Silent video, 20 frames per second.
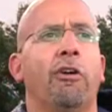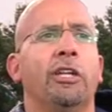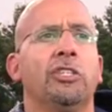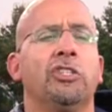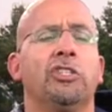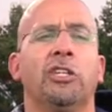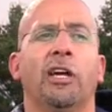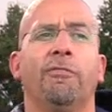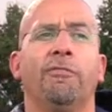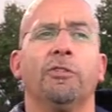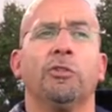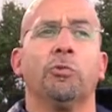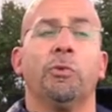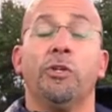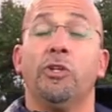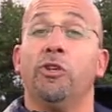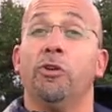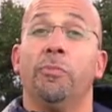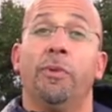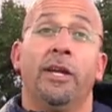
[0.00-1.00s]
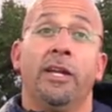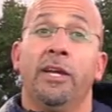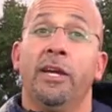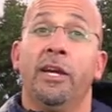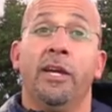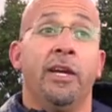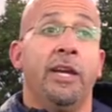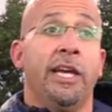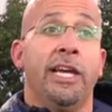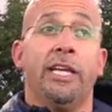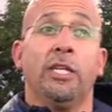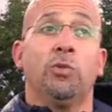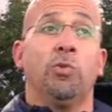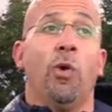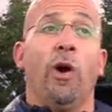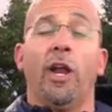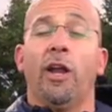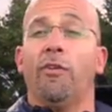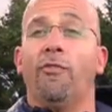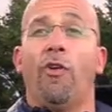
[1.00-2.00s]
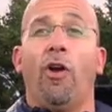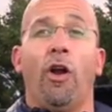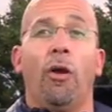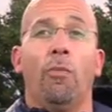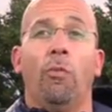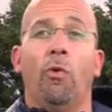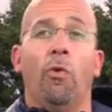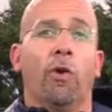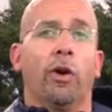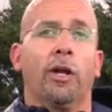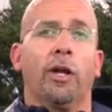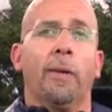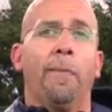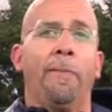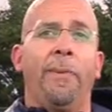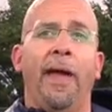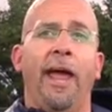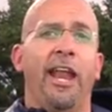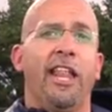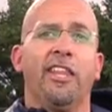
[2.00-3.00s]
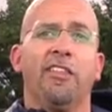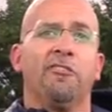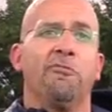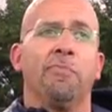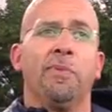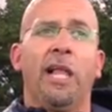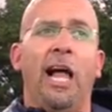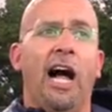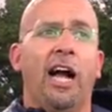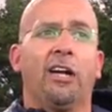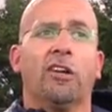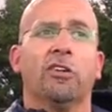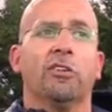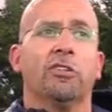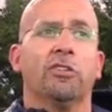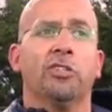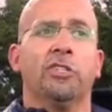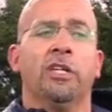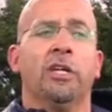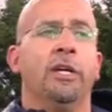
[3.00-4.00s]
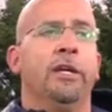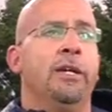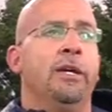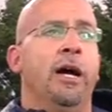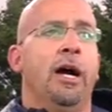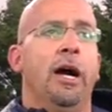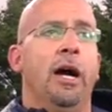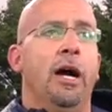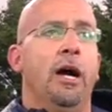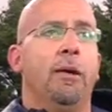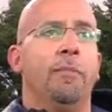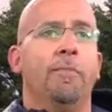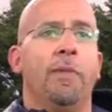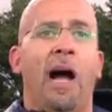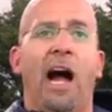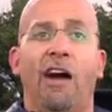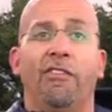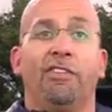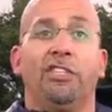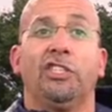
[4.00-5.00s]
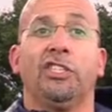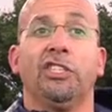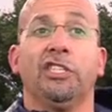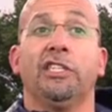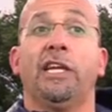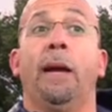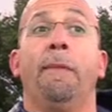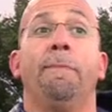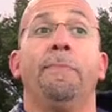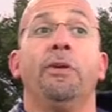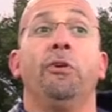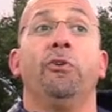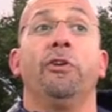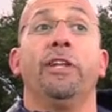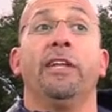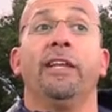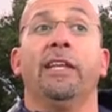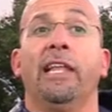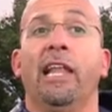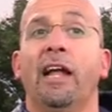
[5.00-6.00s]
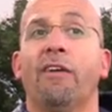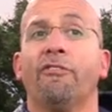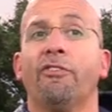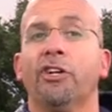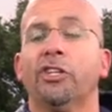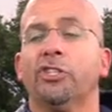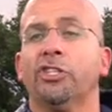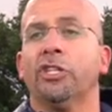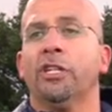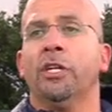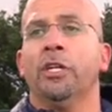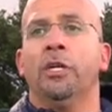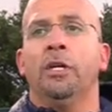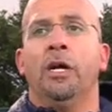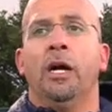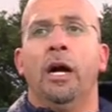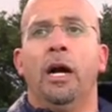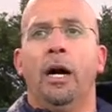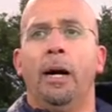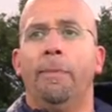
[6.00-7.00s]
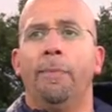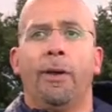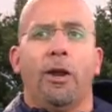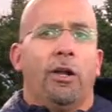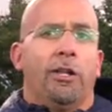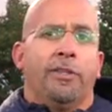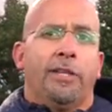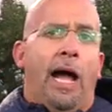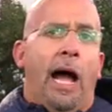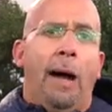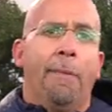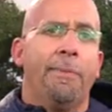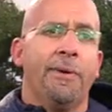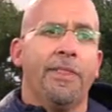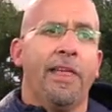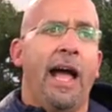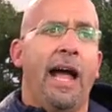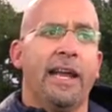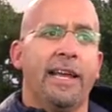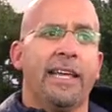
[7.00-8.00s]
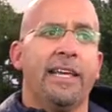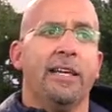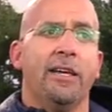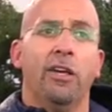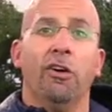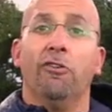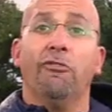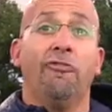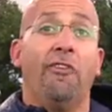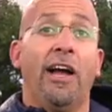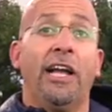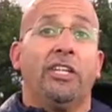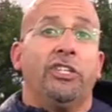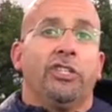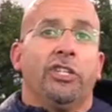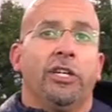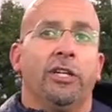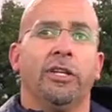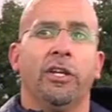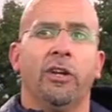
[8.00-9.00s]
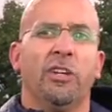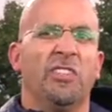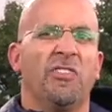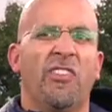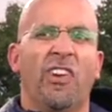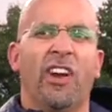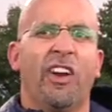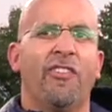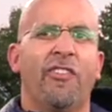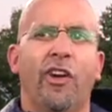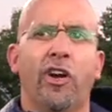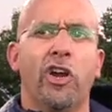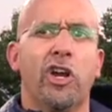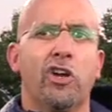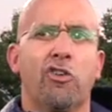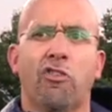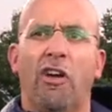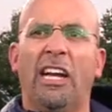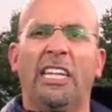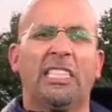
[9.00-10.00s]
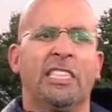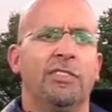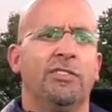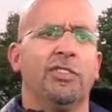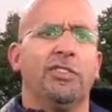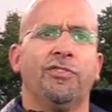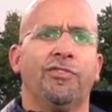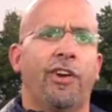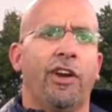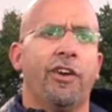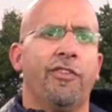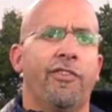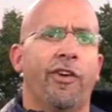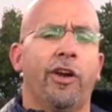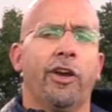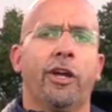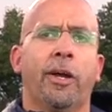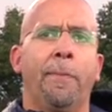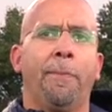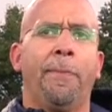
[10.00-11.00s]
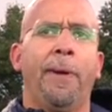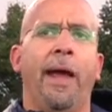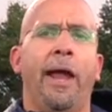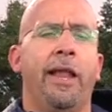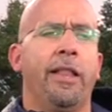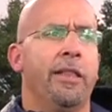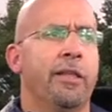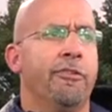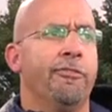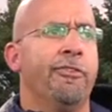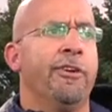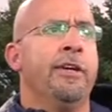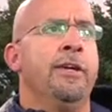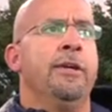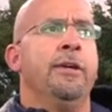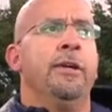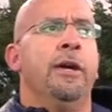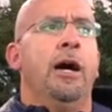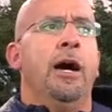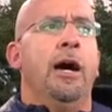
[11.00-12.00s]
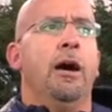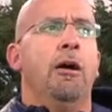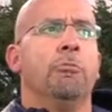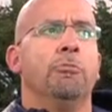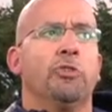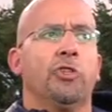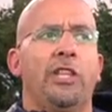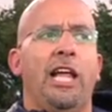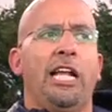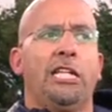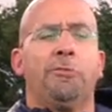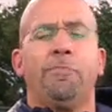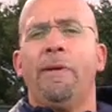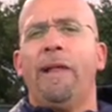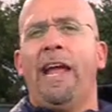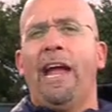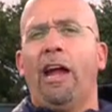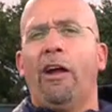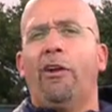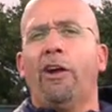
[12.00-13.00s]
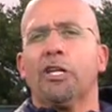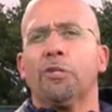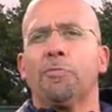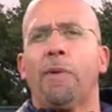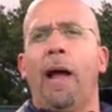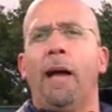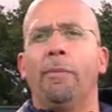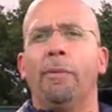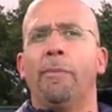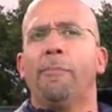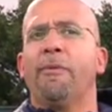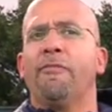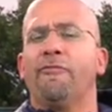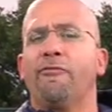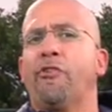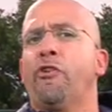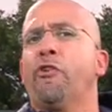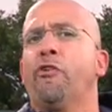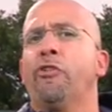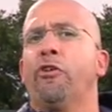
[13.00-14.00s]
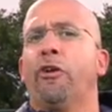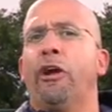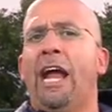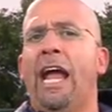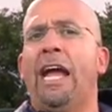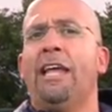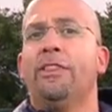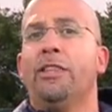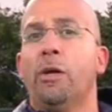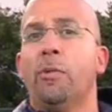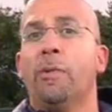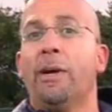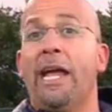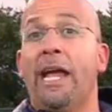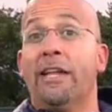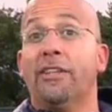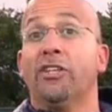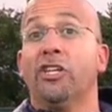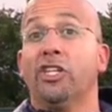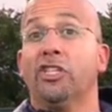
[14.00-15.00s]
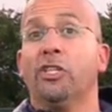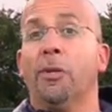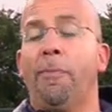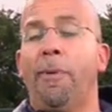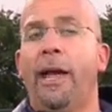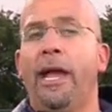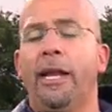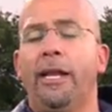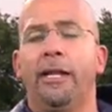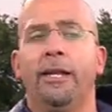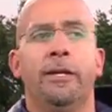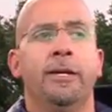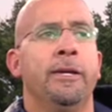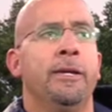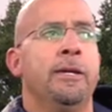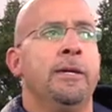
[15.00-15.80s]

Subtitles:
run stuff as we do, but he's one of our more competitive blockers. Obviously, he's got built-in leverage. But on top of that, he'll fight you. You know, he's very, very aggressive. He's very, very competitive. So that's been an area he's probably been further ahead than we anticipated.